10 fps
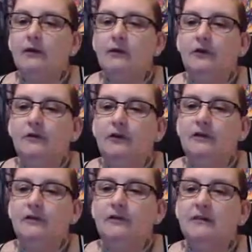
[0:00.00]
Doing
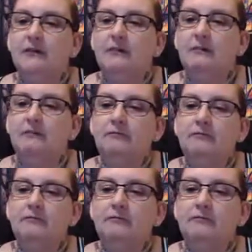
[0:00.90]
some
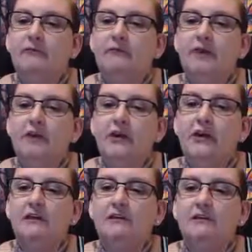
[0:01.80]
free
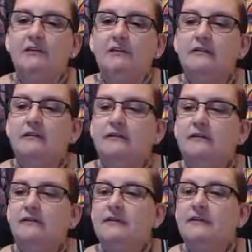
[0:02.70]
readings
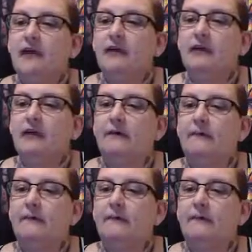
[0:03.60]
together.